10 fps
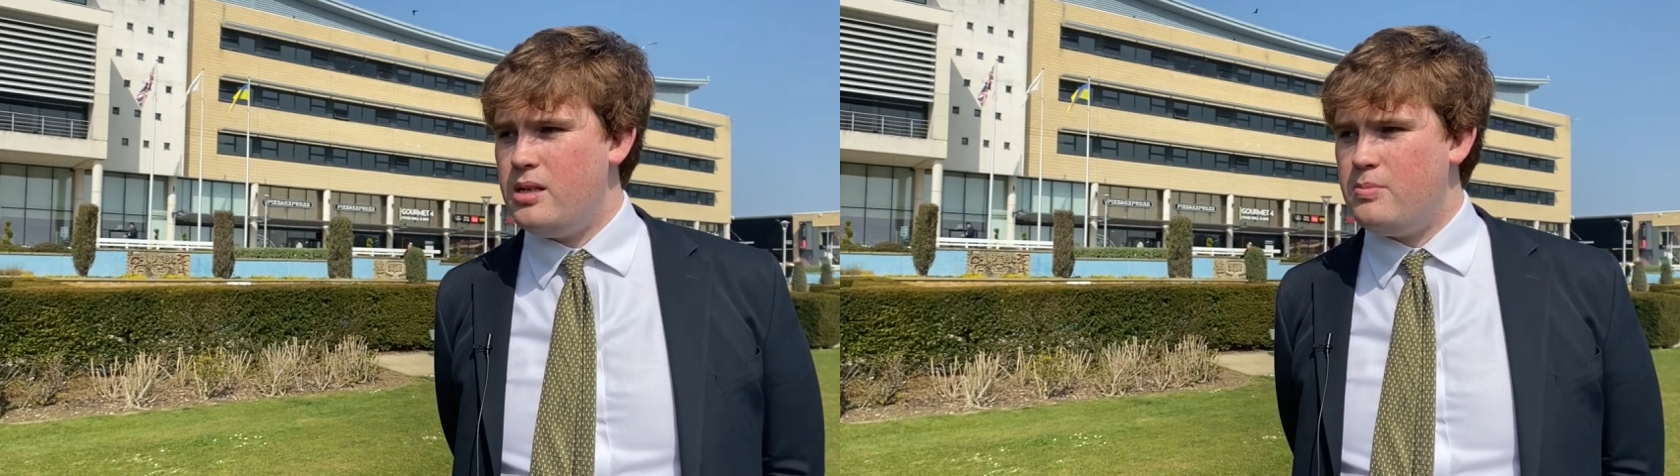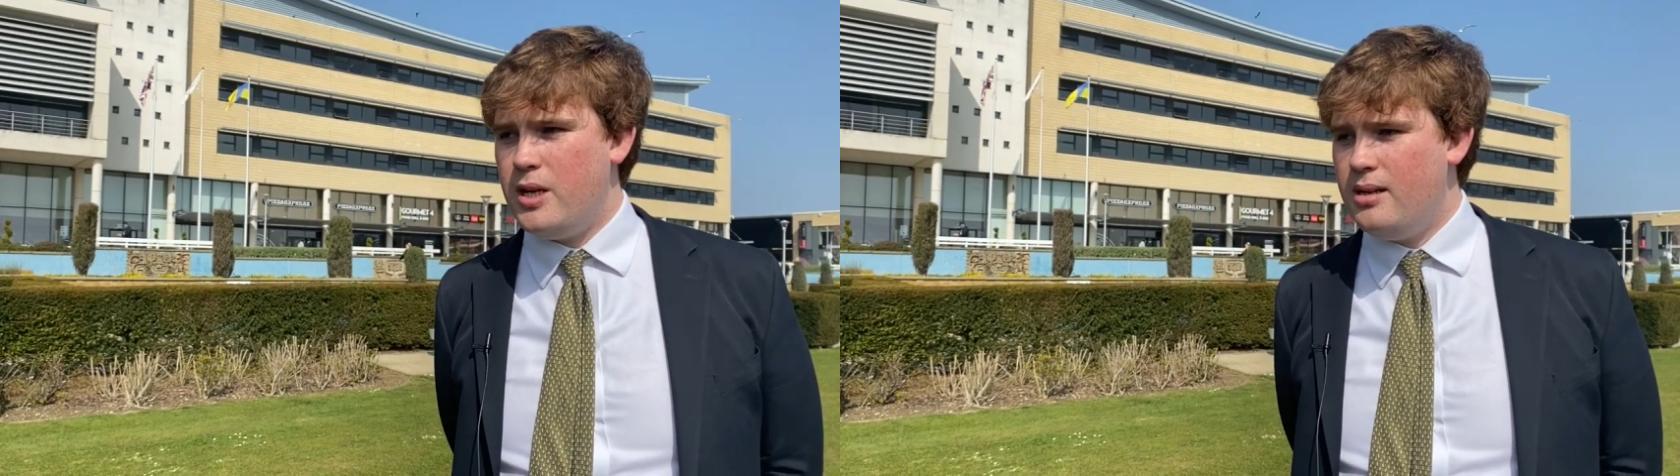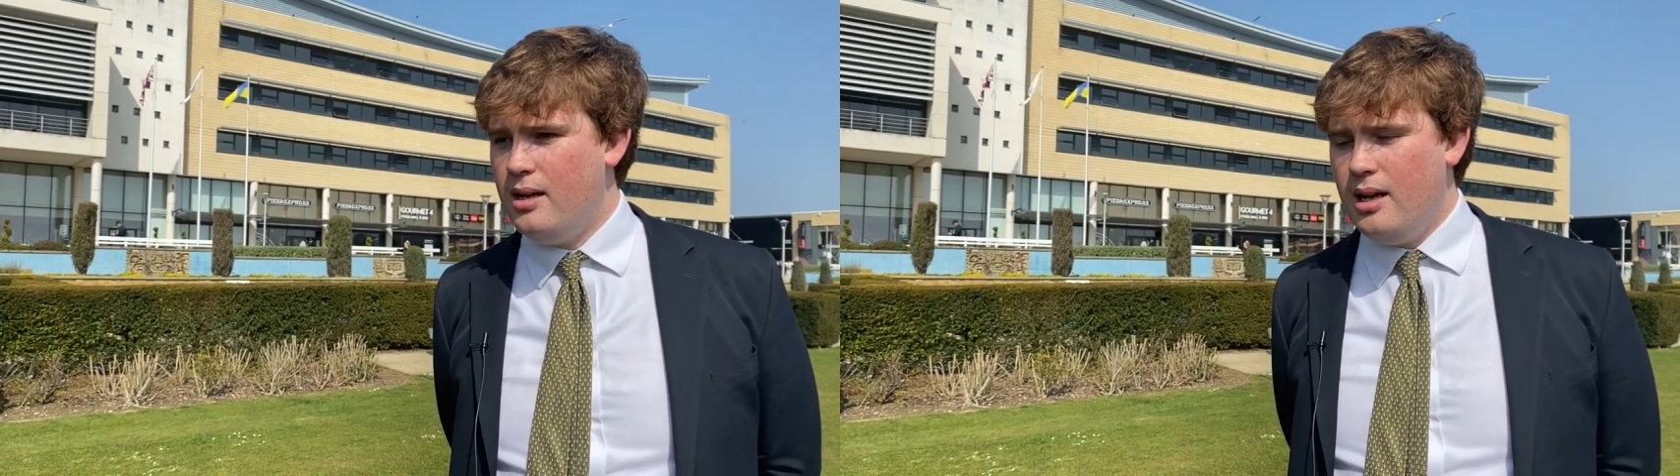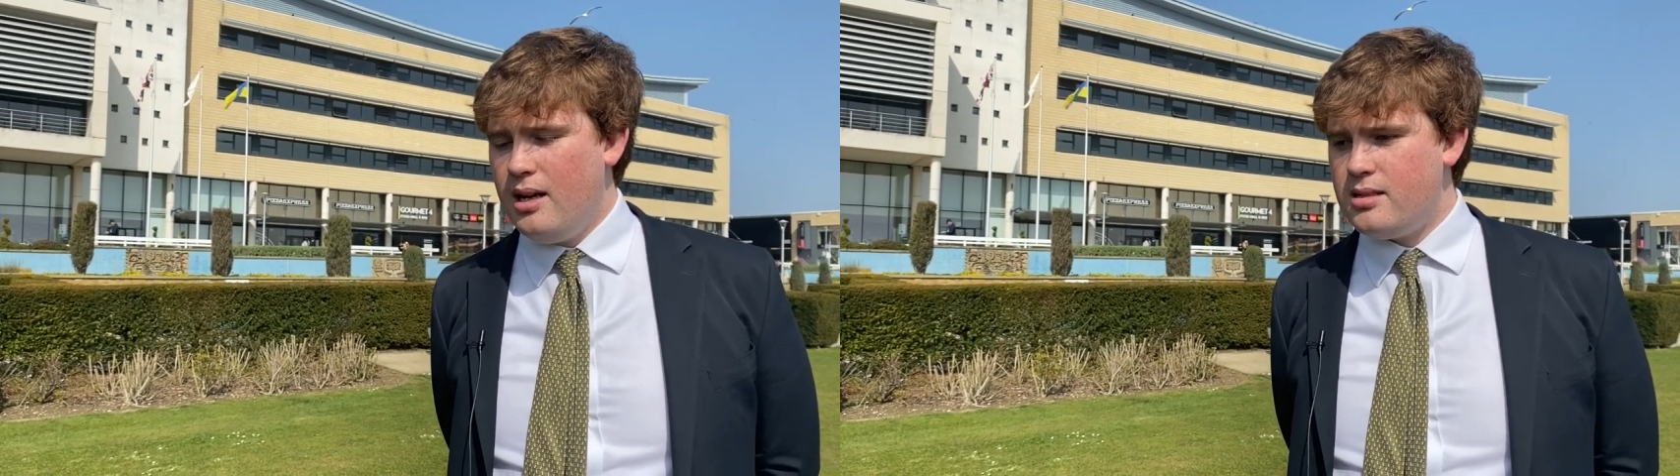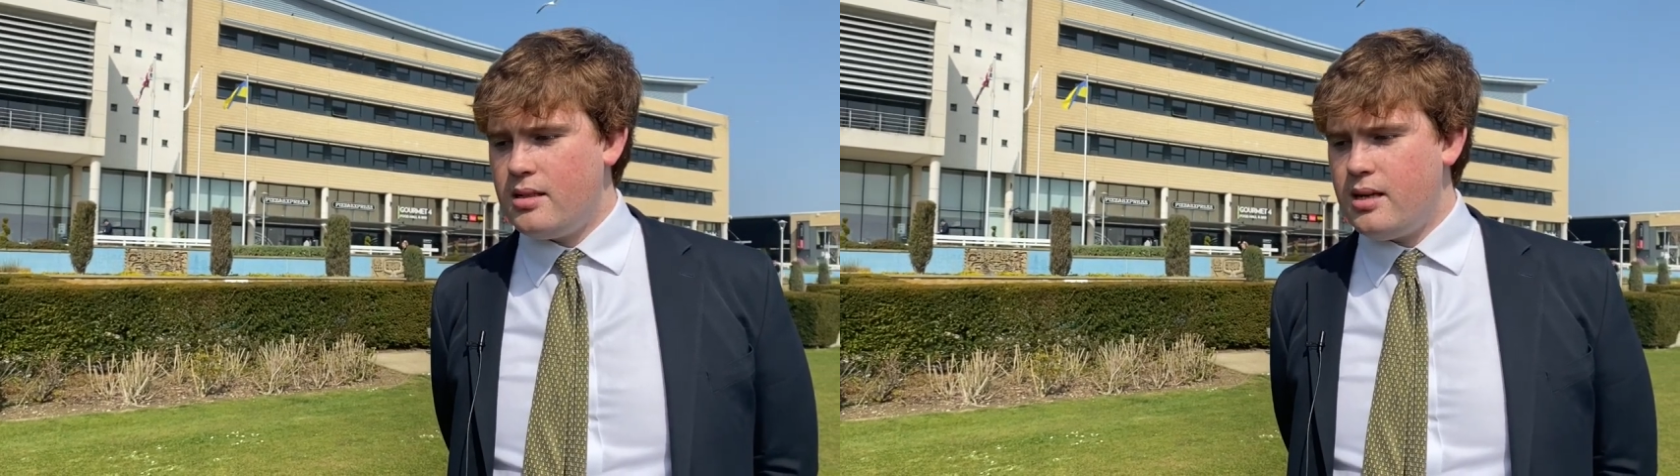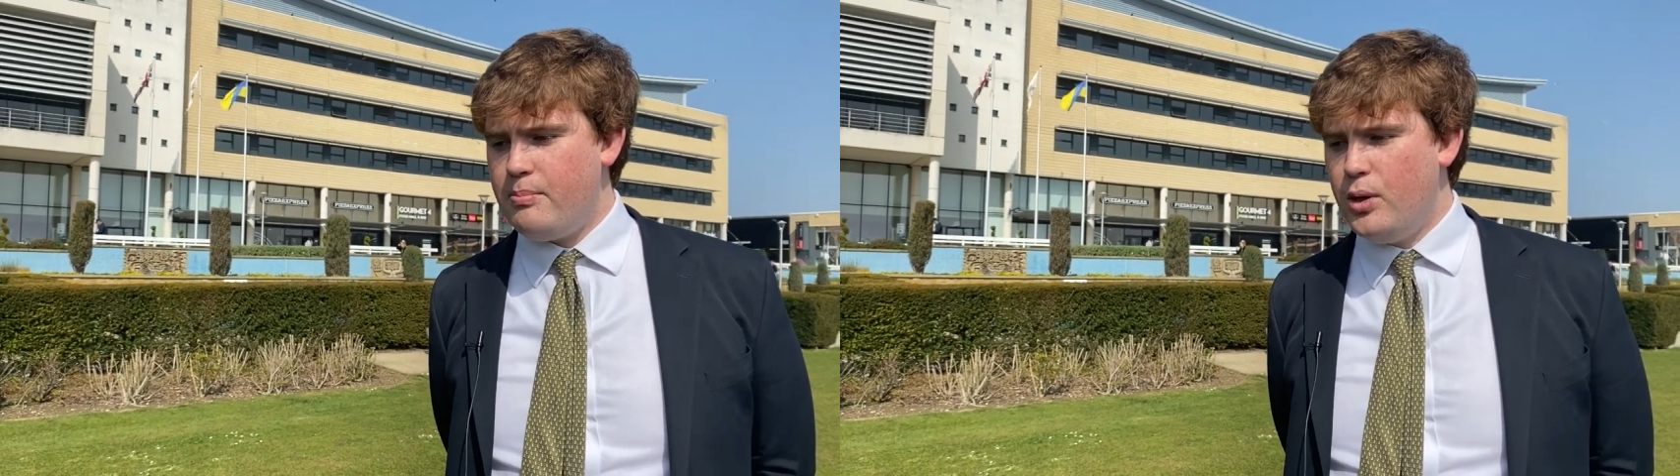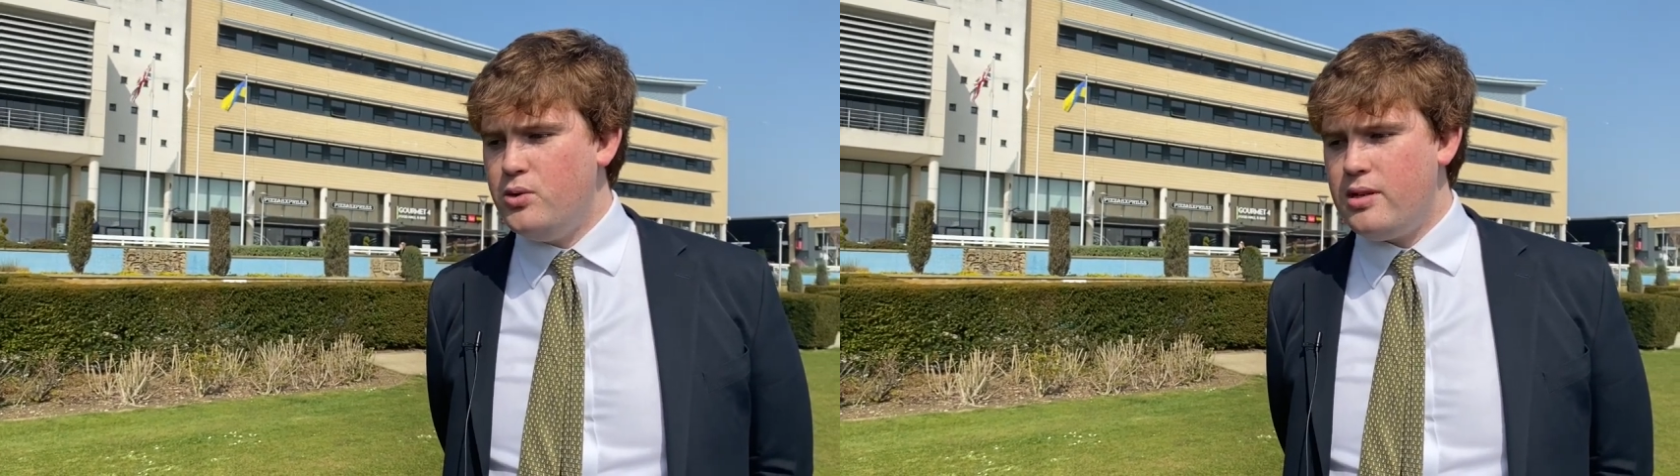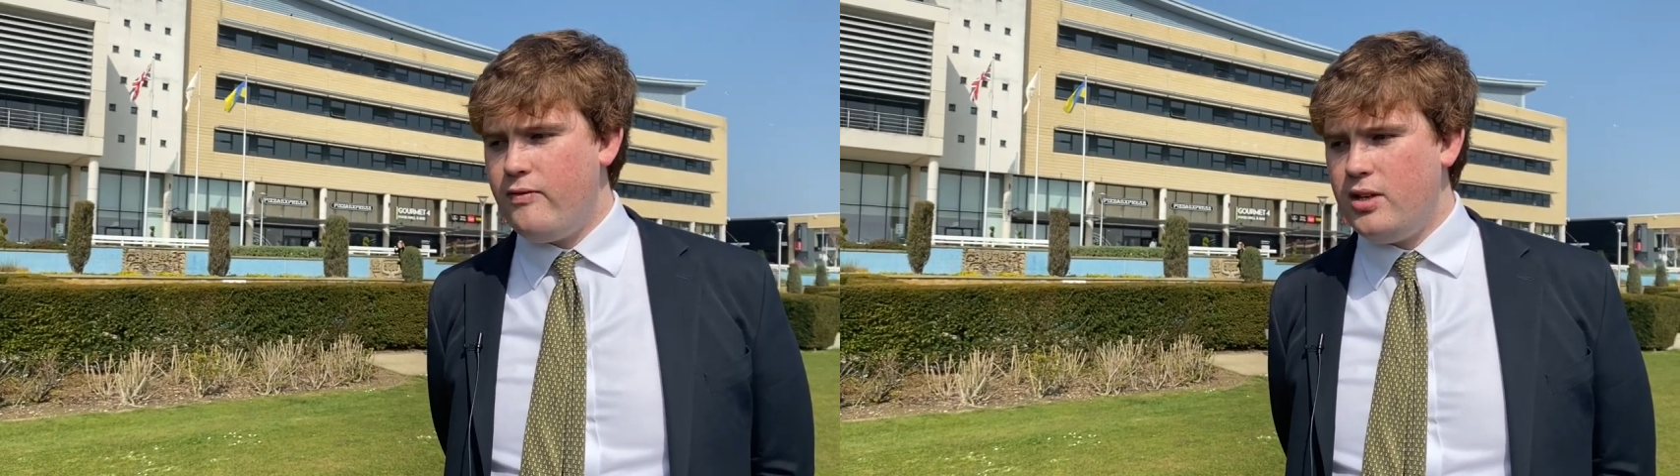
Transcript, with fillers: It's been, as I said, mooted